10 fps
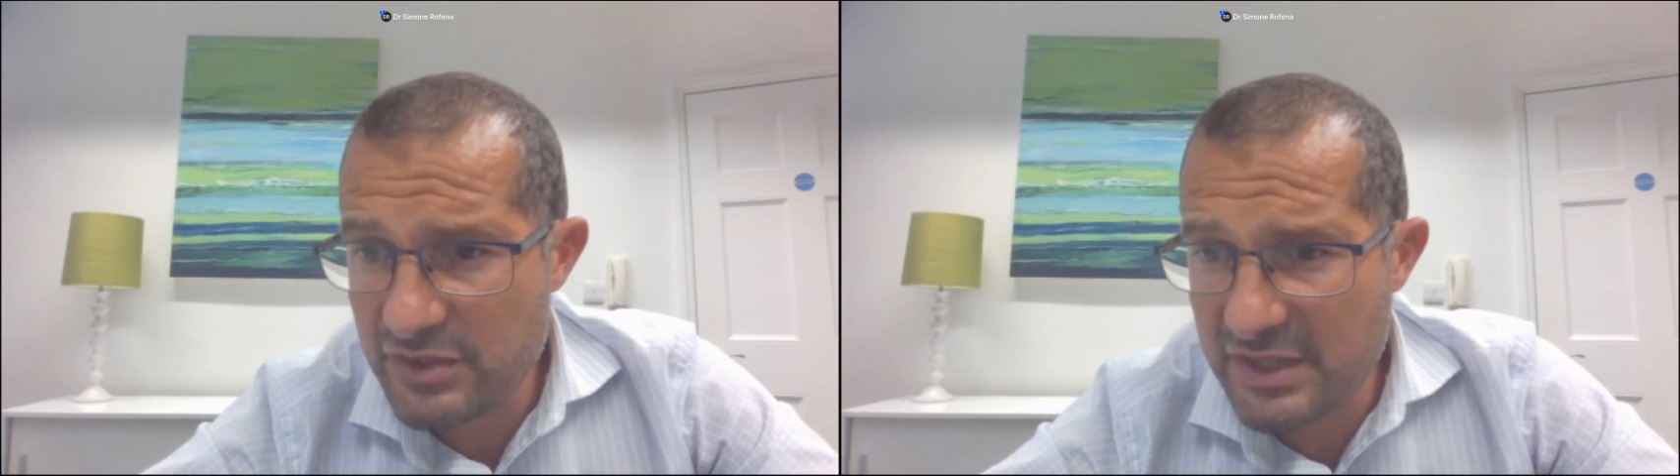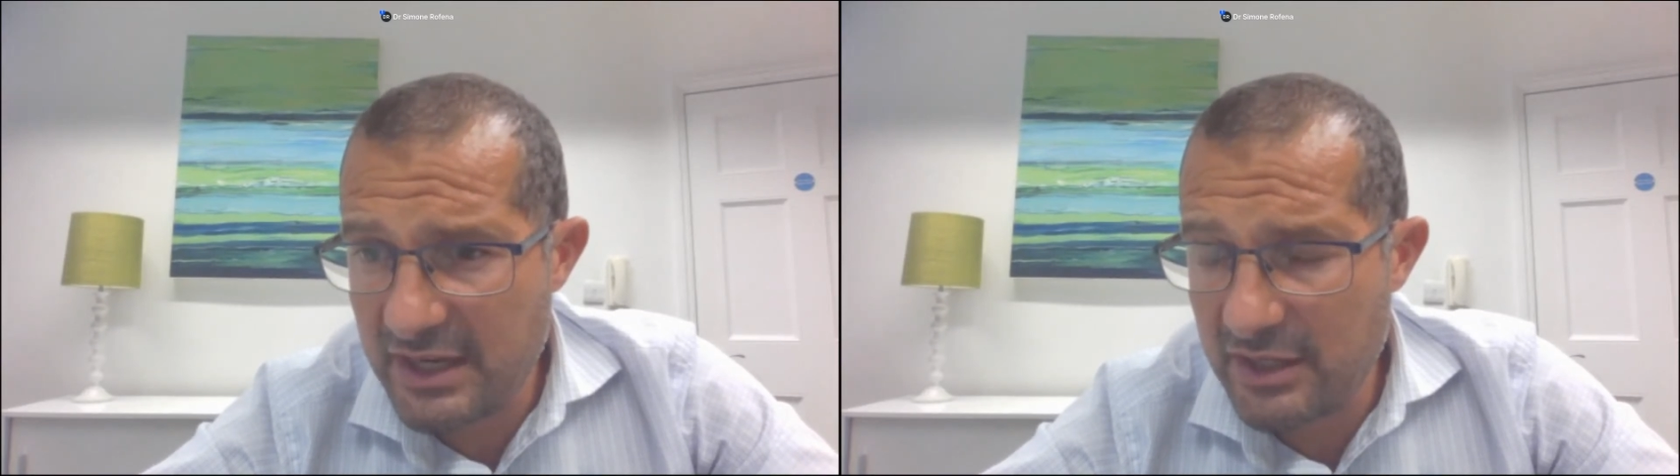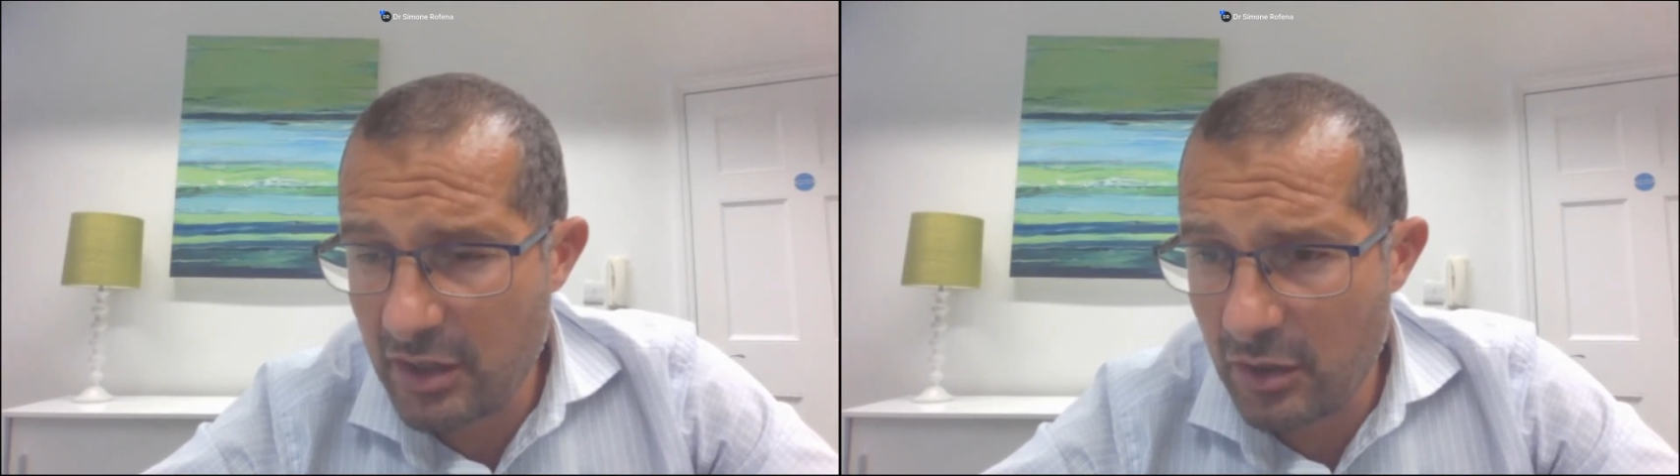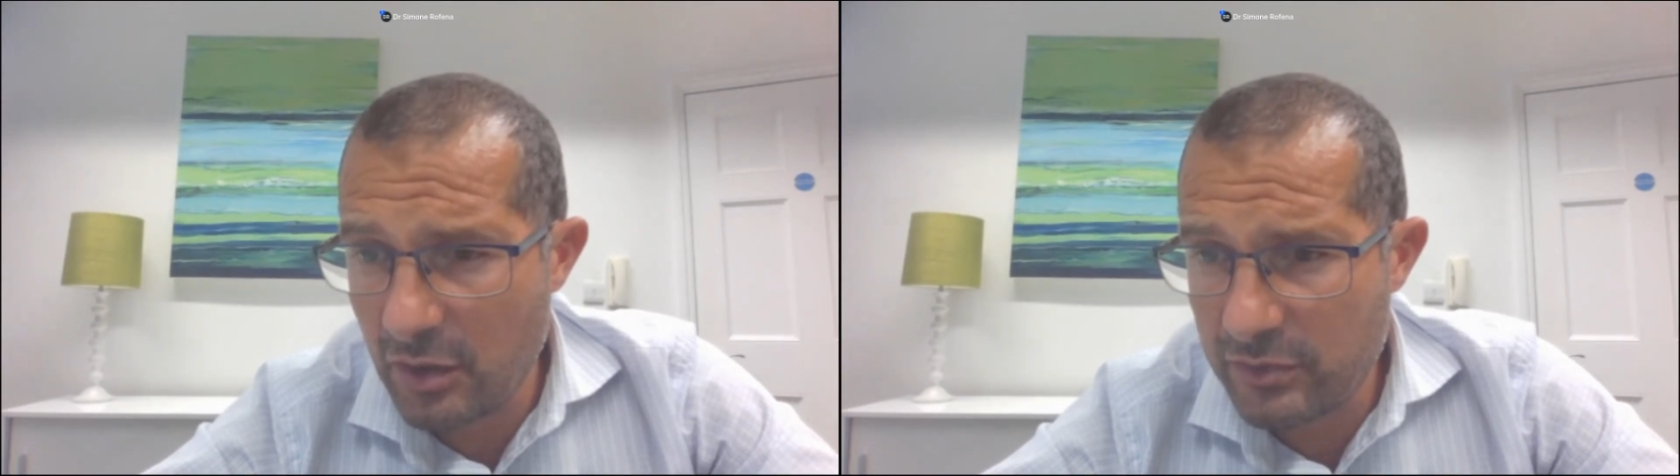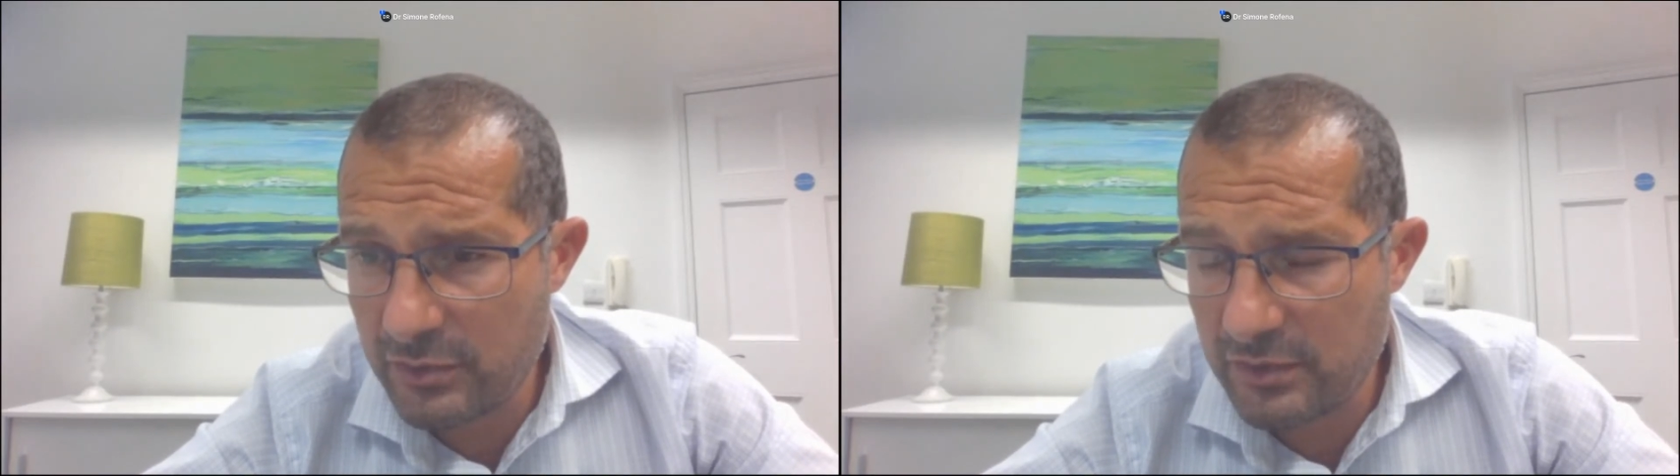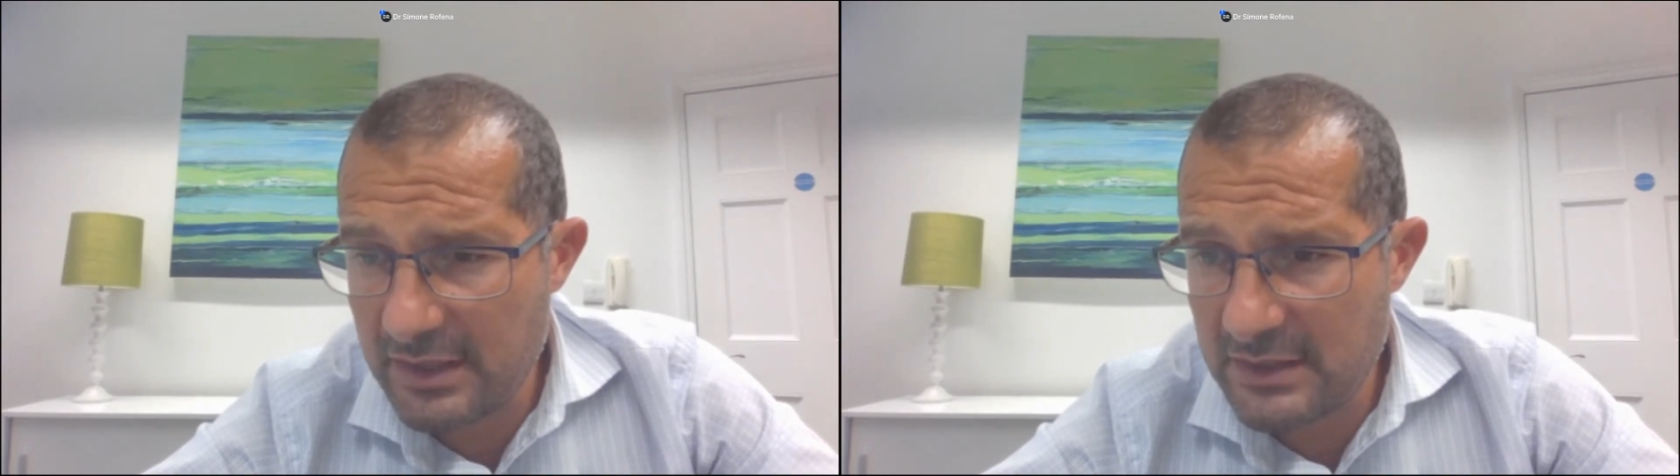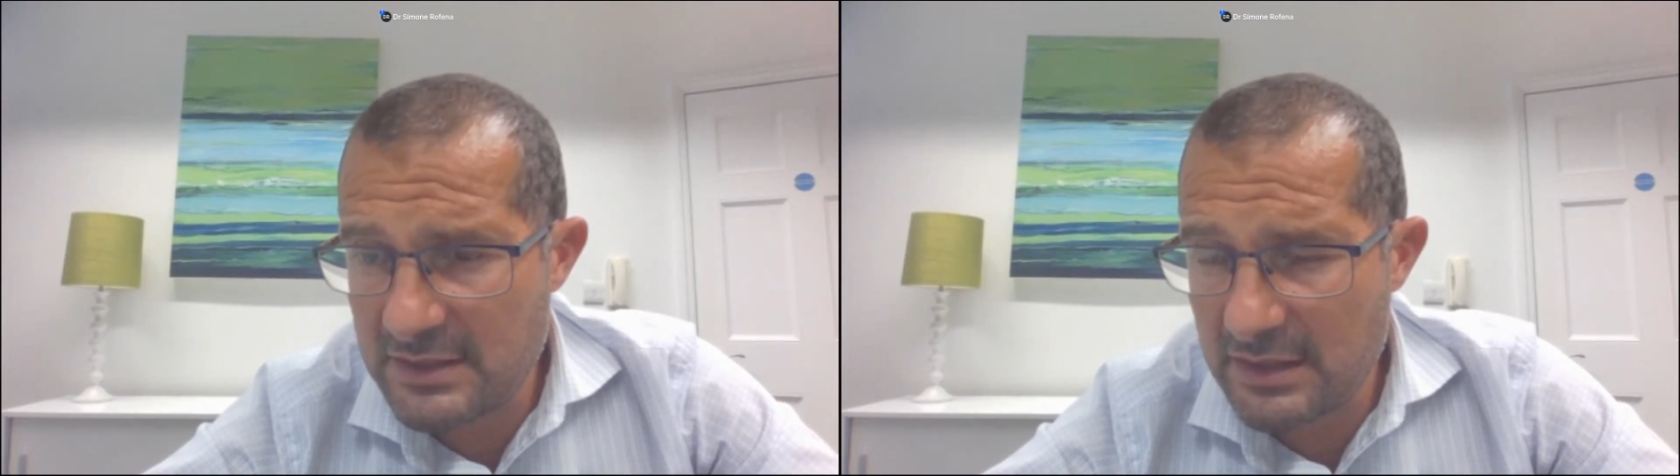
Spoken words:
say no to this.